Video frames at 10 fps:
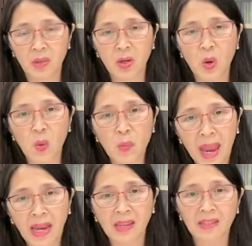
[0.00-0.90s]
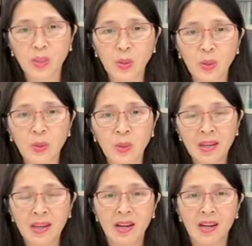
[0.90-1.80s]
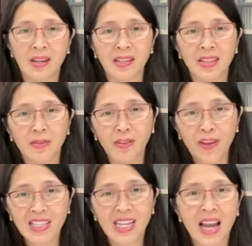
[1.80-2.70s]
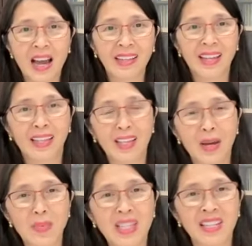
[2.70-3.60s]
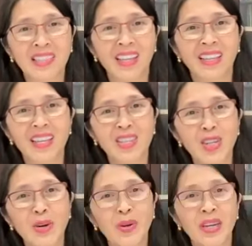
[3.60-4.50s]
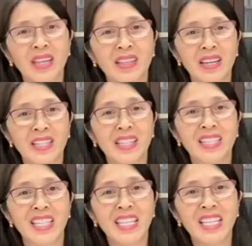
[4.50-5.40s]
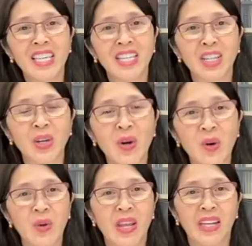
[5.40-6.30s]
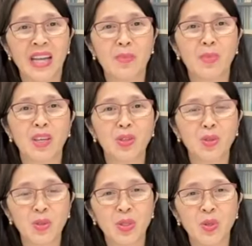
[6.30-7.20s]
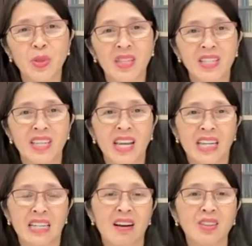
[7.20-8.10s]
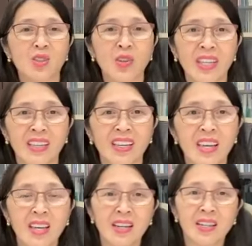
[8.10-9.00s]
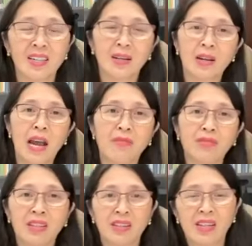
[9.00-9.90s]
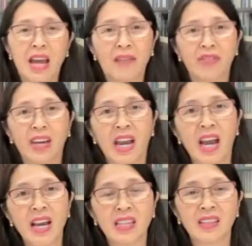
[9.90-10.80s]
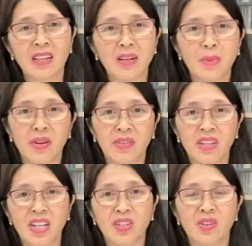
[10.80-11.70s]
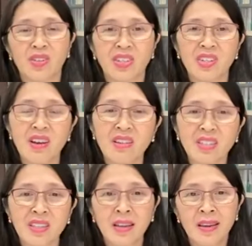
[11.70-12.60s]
go back to the first slide that Mr. Seng Tiet showed in the 60 years ago, that Cambodia used to be the second country after the Africa in terms of the natural resource.